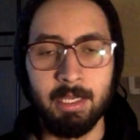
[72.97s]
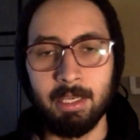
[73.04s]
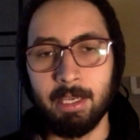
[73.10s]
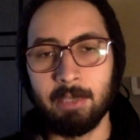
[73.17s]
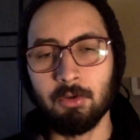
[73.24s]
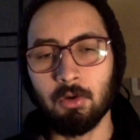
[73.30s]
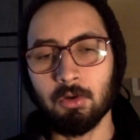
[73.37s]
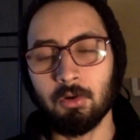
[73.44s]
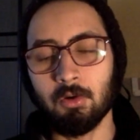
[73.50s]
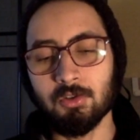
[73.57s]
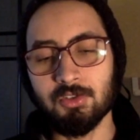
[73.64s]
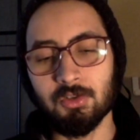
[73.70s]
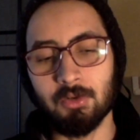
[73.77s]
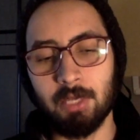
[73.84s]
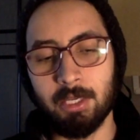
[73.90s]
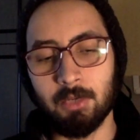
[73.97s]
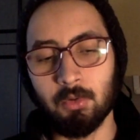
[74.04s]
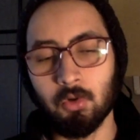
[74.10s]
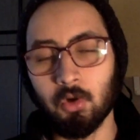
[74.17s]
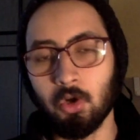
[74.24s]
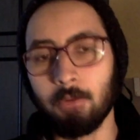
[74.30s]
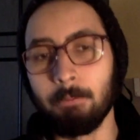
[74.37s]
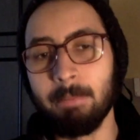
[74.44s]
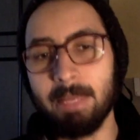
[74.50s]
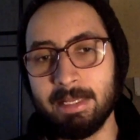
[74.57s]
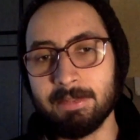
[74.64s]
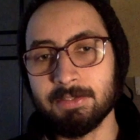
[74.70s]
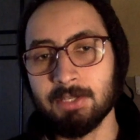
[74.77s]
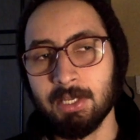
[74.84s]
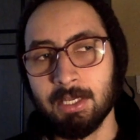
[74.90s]
And also like Google
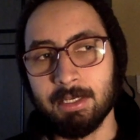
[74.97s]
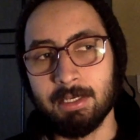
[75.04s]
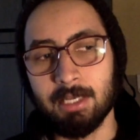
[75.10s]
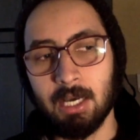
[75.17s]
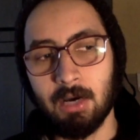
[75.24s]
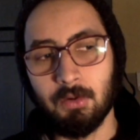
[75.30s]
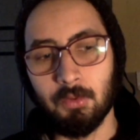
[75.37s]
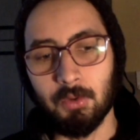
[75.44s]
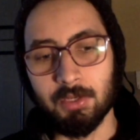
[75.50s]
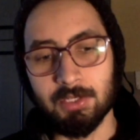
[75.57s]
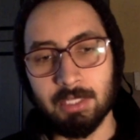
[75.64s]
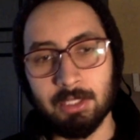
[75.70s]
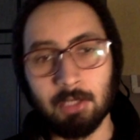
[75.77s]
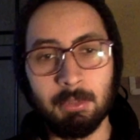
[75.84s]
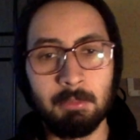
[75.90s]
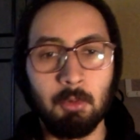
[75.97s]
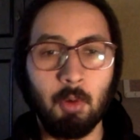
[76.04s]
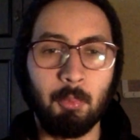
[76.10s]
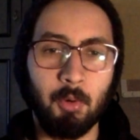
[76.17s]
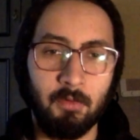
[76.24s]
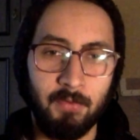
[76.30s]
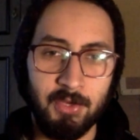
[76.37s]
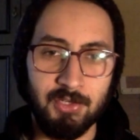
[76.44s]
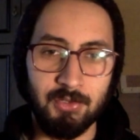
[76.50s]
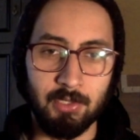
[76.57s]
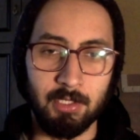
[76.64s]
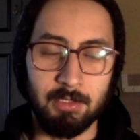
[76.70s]
Meet now is a little bit more professional.